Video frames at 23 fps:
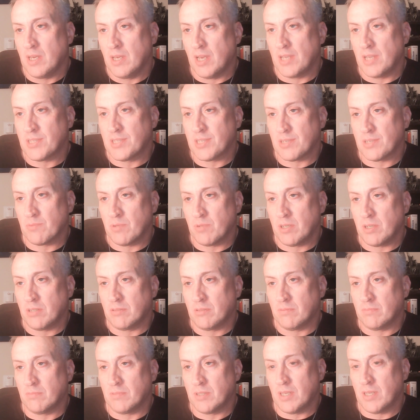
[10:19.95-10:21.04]
I said,
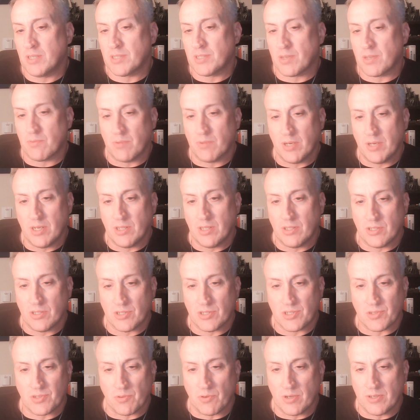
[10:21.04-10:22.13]
well, as I'm reading the
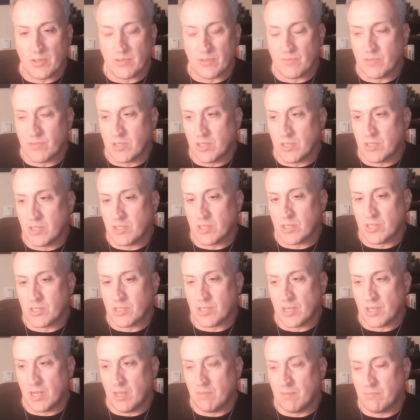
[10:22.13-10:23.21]
stories of Jesus
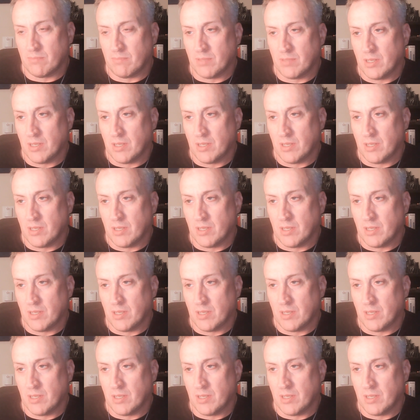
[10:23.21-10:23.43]
and I'm